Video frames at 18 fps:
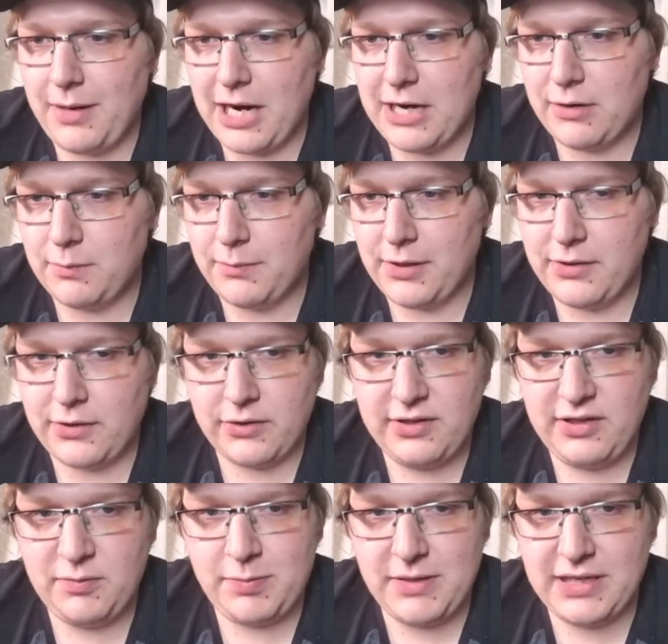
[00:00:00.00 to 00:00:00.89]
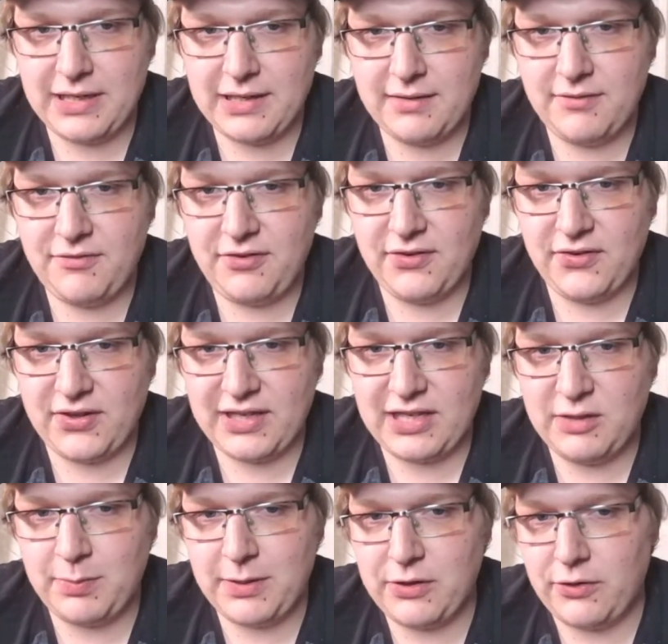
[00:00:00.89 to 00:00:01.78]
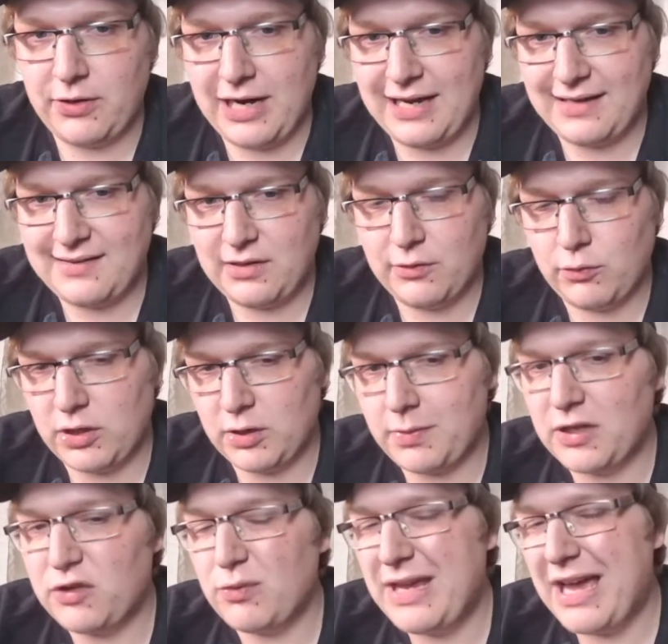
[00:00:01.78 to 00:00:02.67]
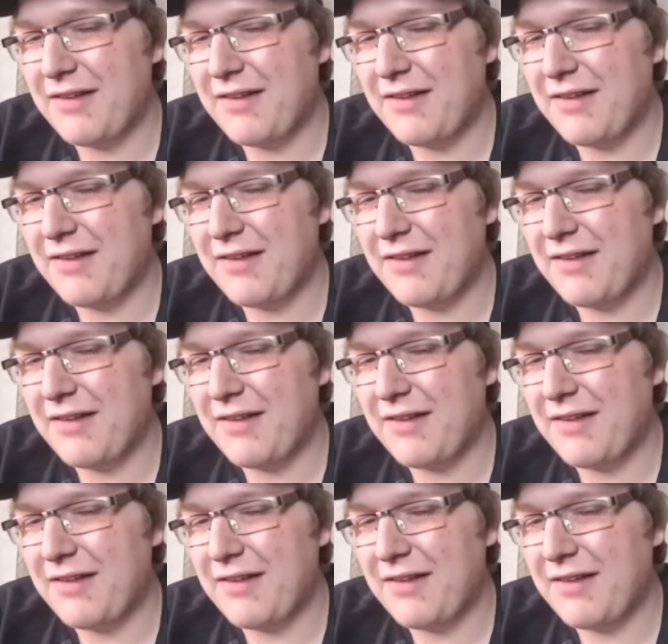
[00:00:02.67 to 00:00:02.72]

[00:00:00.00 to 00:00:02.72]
Byram Brittle, feels like he's being harassed in the workplace.